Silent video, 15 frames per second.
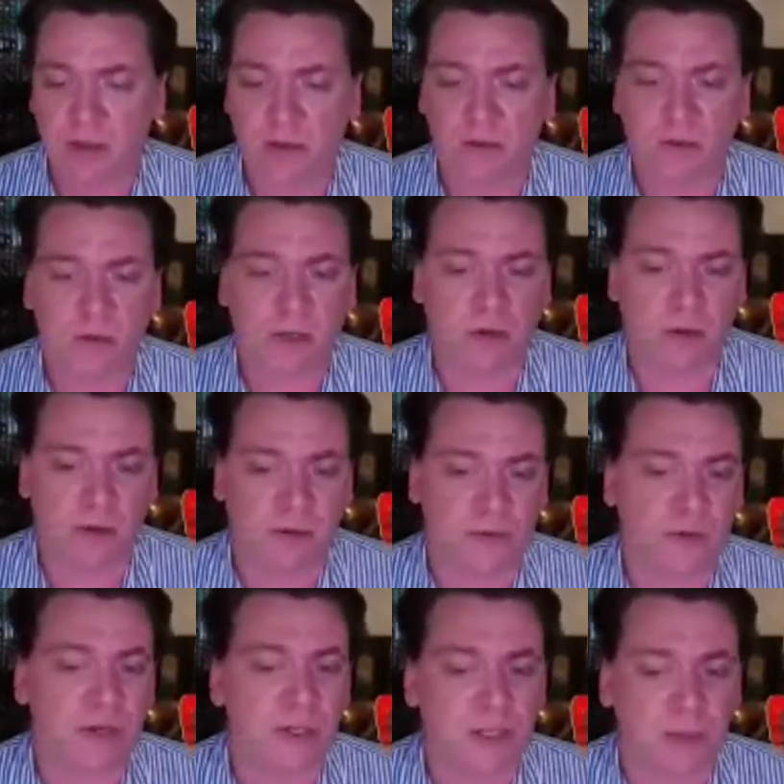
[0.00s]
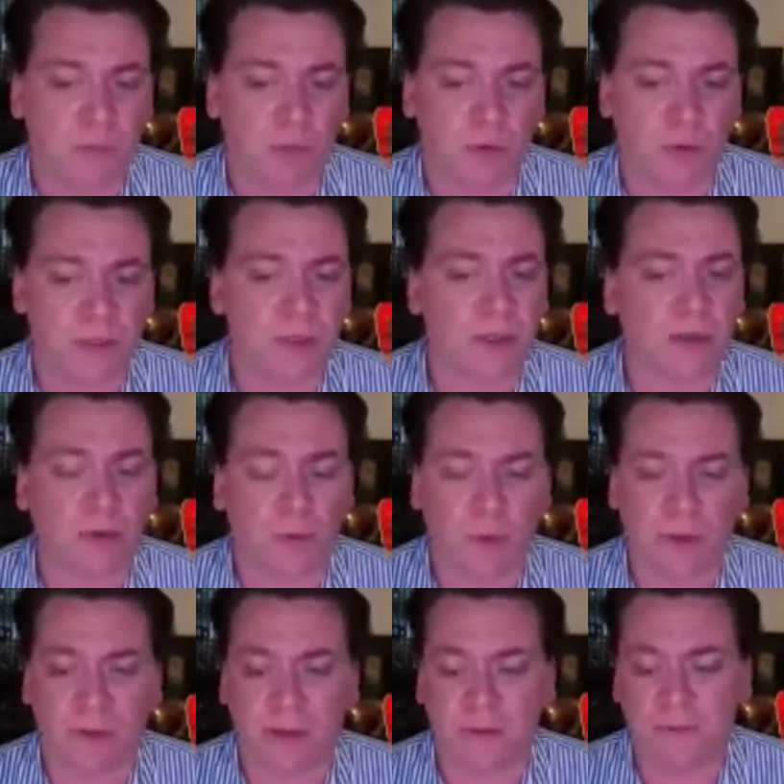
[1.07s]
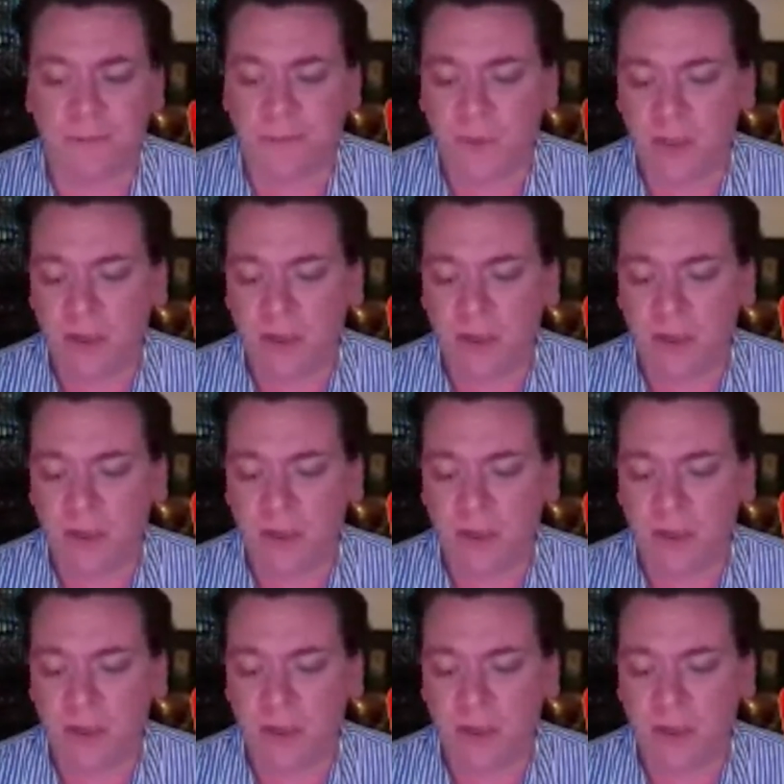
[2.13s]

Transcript: including all the tracing boards that go with it.